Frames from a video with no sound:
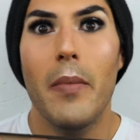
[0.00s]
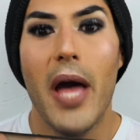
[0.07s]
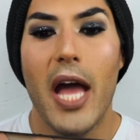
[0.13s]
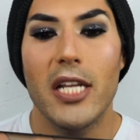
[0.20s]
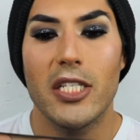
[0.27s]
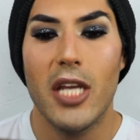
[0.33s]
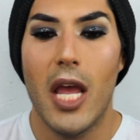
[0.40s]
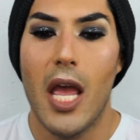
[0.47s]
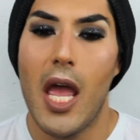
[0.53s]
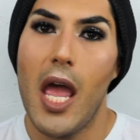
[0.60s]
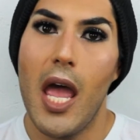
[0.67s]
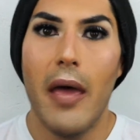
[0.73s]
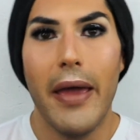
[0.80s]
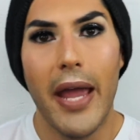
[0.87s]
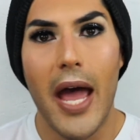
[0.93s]
much.
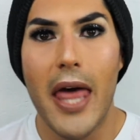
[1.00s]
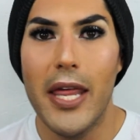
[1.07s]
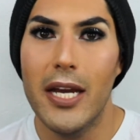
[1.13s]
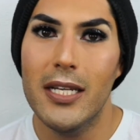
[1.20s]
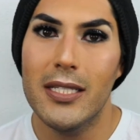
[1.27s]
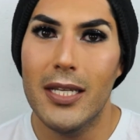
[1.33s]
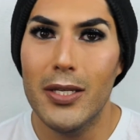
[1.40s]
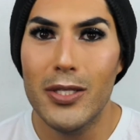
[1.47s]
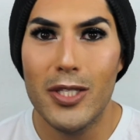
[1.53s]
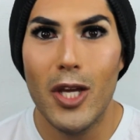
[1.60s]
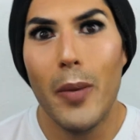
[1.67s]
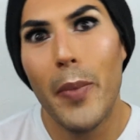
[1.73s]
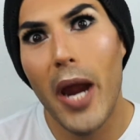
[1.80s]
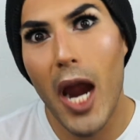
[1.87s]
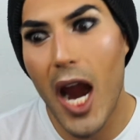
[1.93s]
And I got these, those
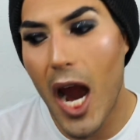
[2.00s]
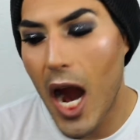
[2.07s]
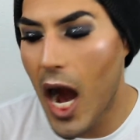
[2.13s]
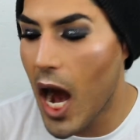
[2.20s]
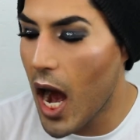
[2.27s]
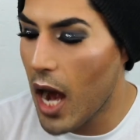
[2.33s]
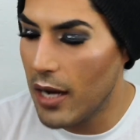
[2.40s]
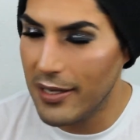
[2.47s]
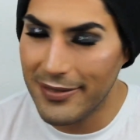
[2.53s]
super.